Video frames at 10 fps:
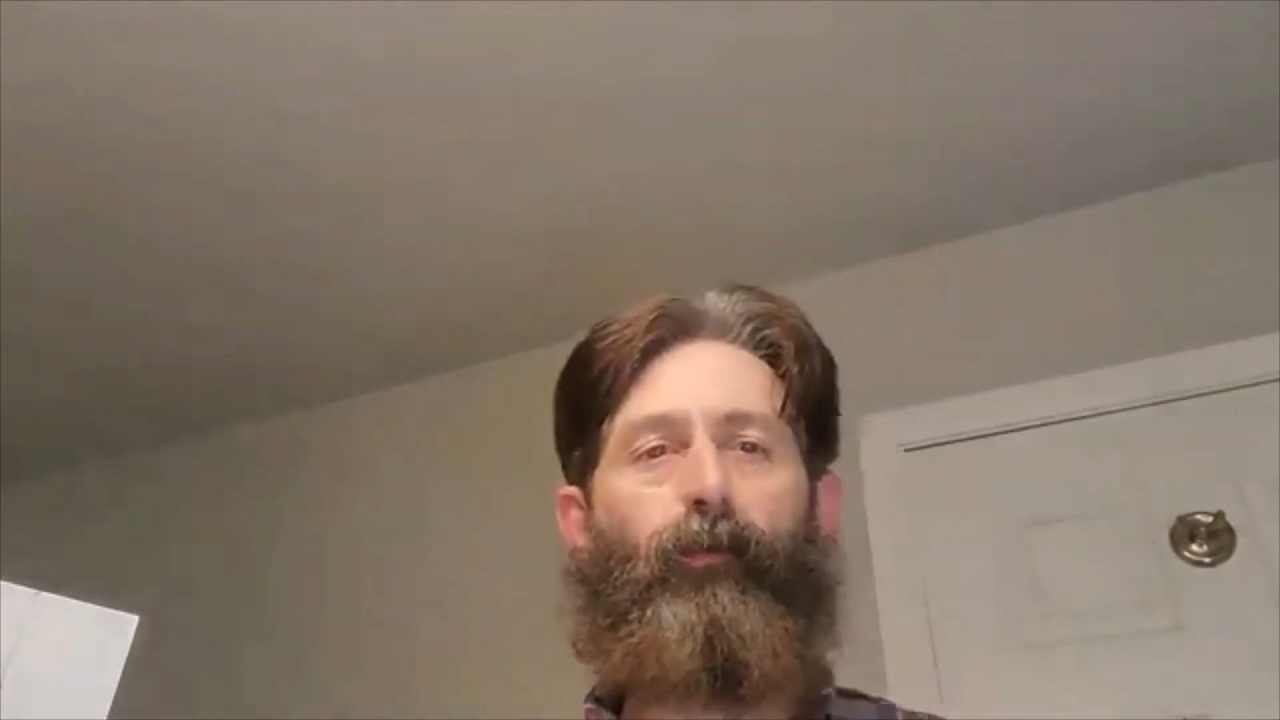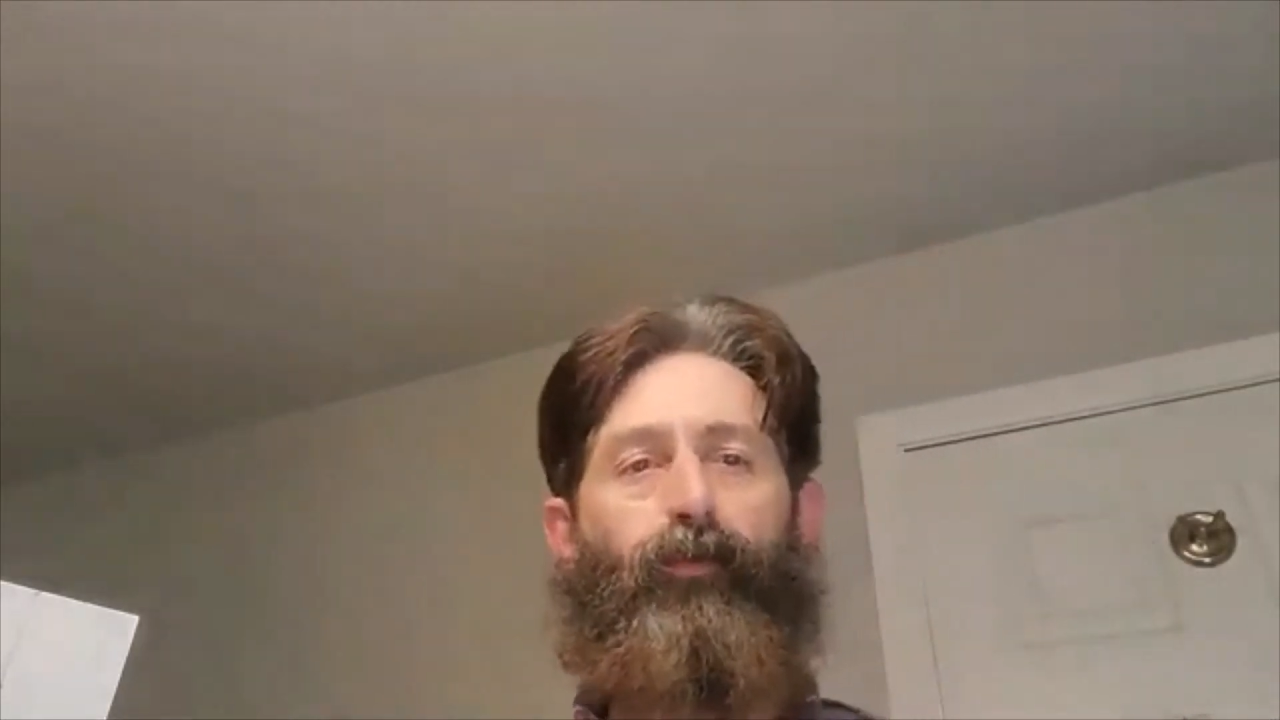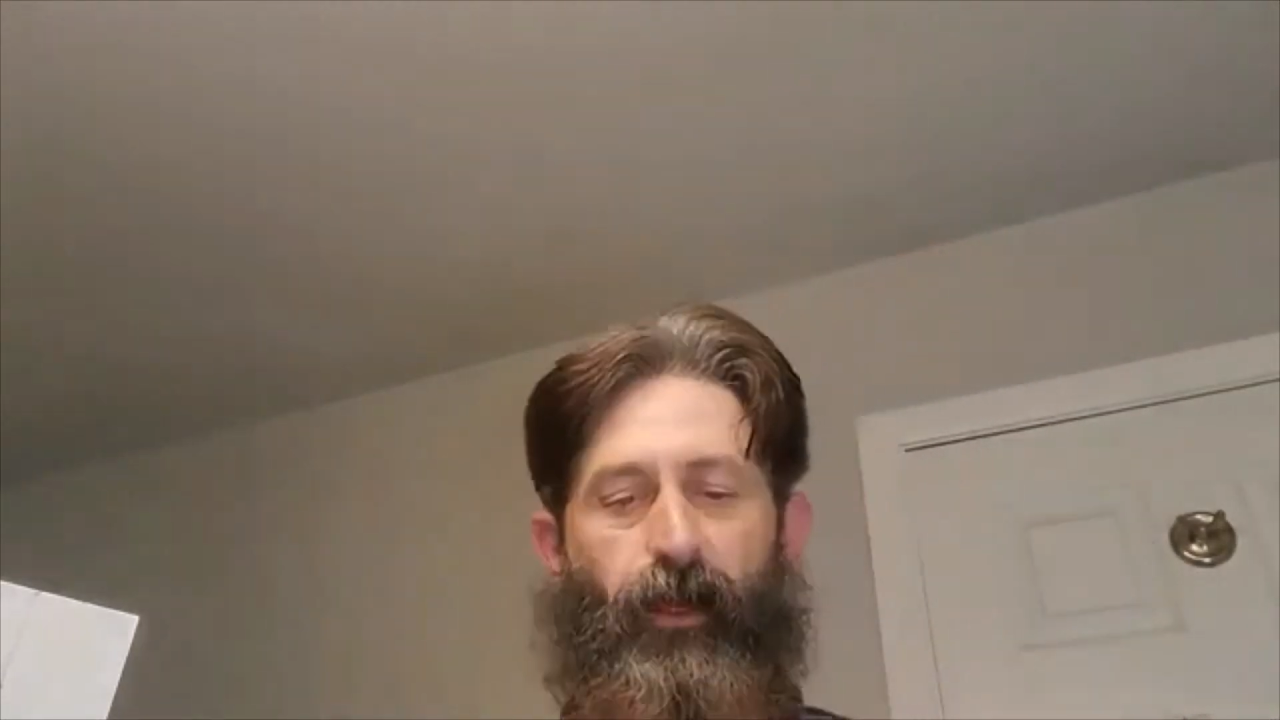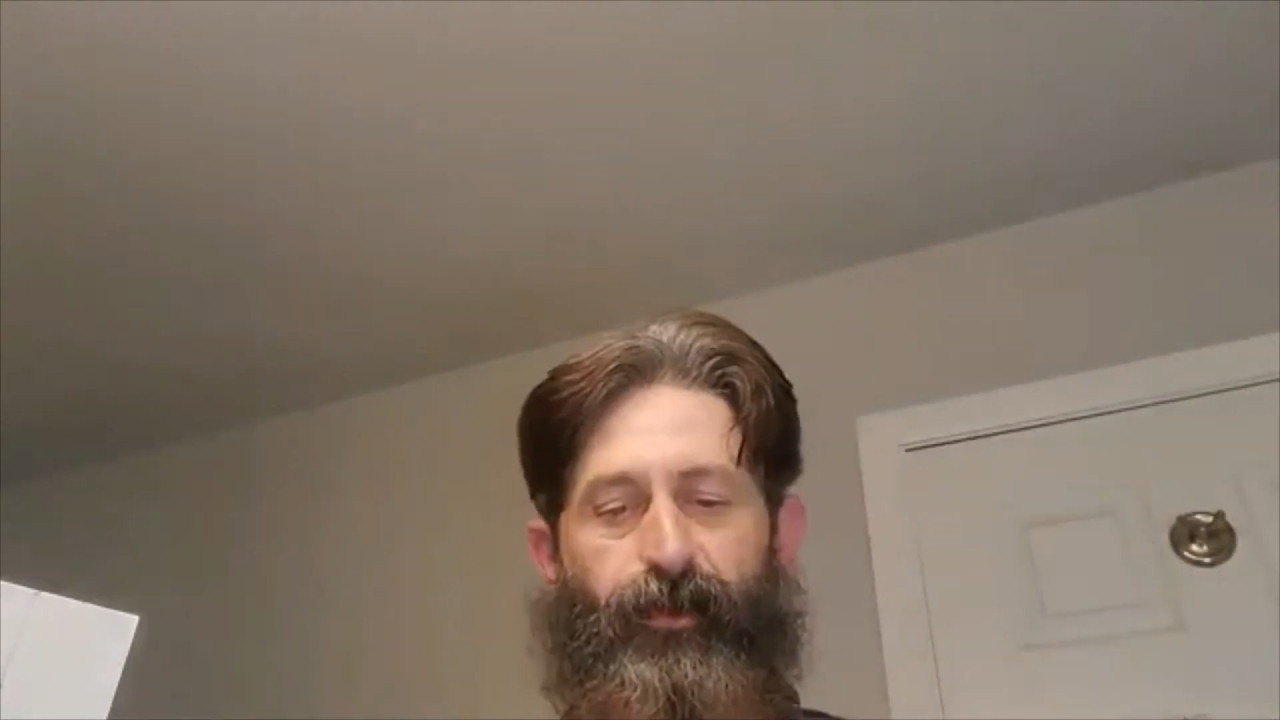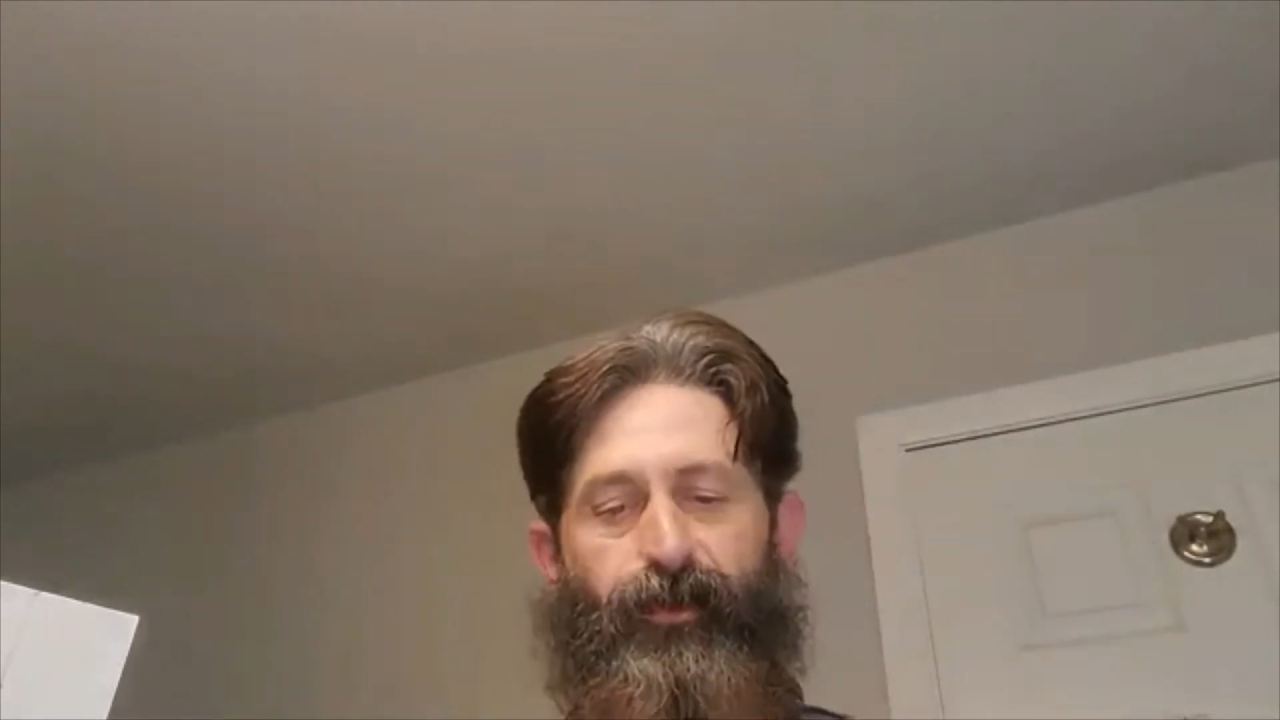
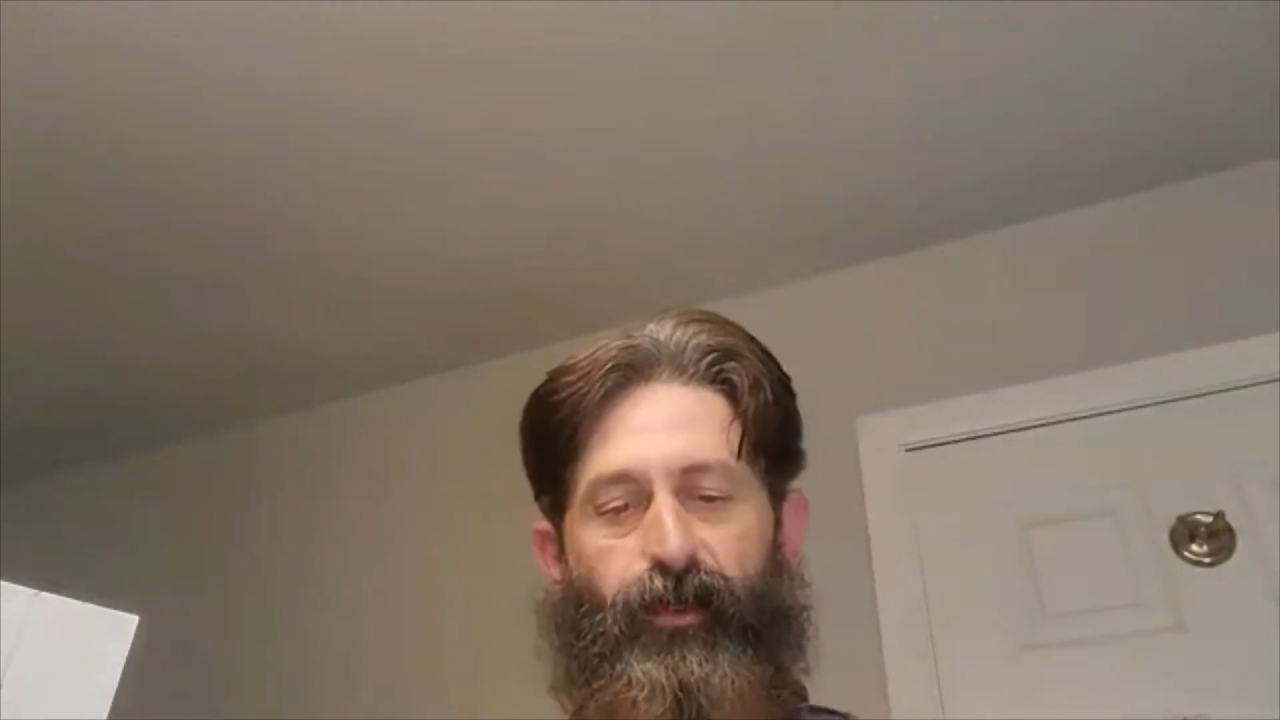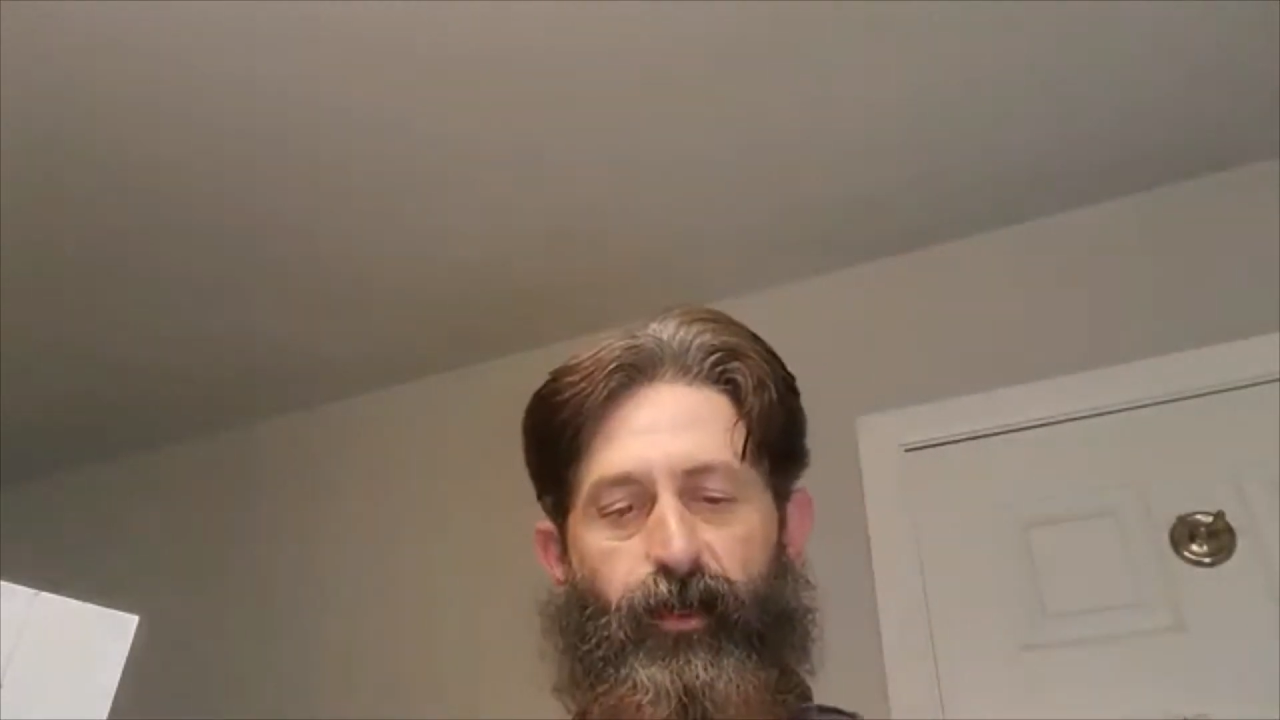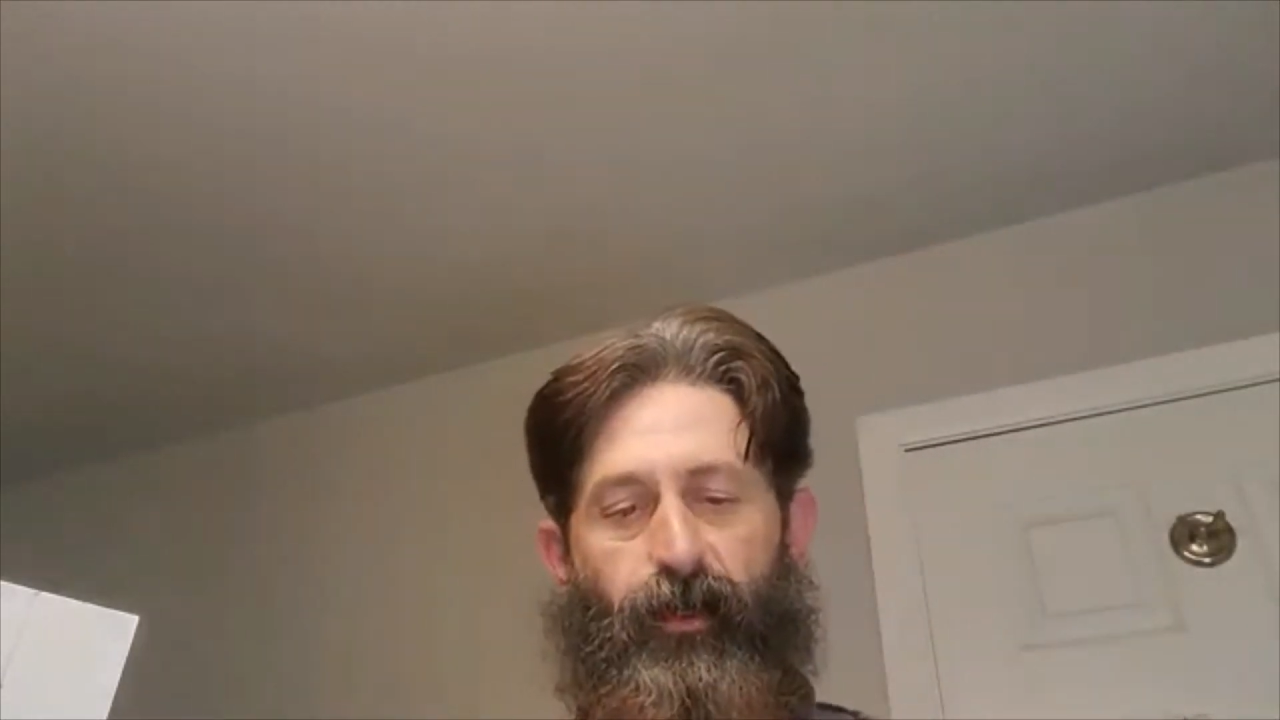brush,